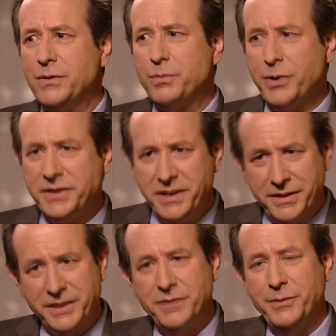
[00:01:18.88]
President
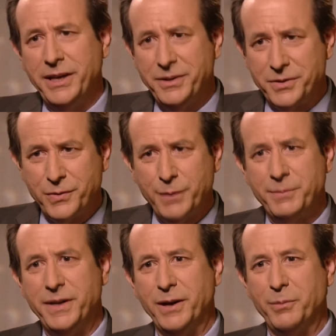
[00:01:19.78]
Nixon made his trip
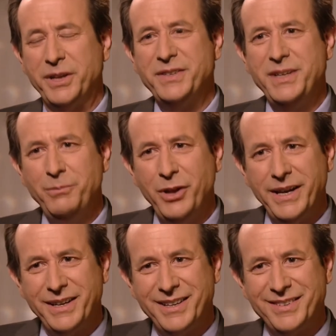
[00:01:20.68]
there, but it seemed
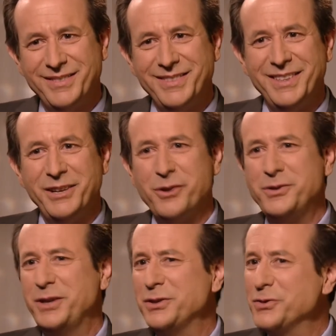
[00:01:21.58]
like the
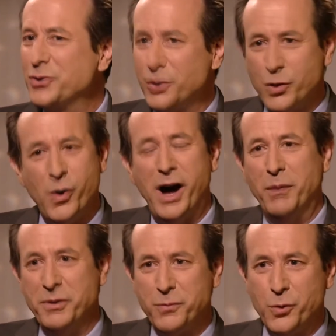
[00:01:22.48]
negotiations took a while
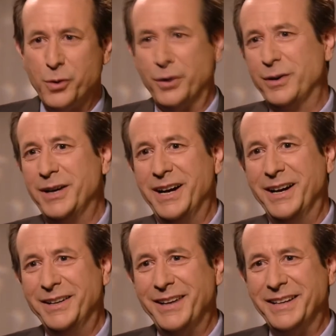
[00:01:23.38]
before
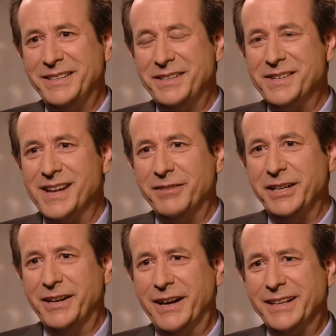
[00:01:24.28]

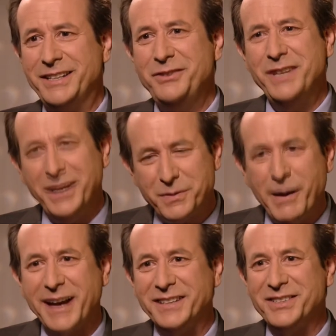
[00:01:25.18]
1979. Can you take us
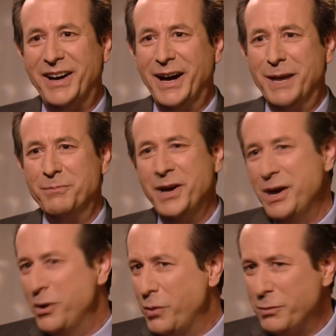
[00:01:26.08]
back in time?
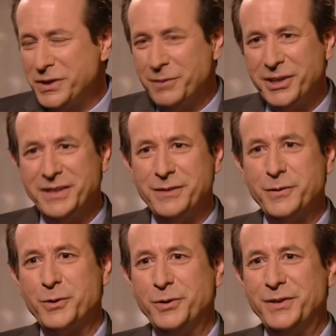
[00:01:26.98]
What were some of the
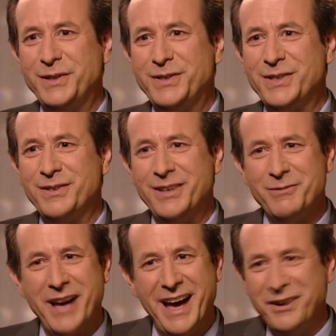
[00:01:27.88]
difficulties?
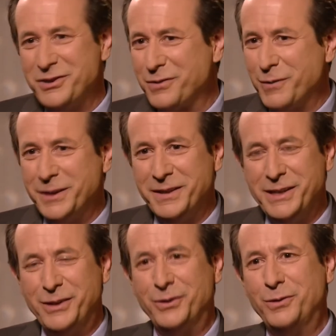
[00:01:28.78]
How did you thread the
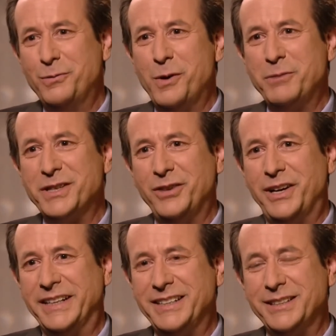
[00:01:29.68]
needle? What was it like?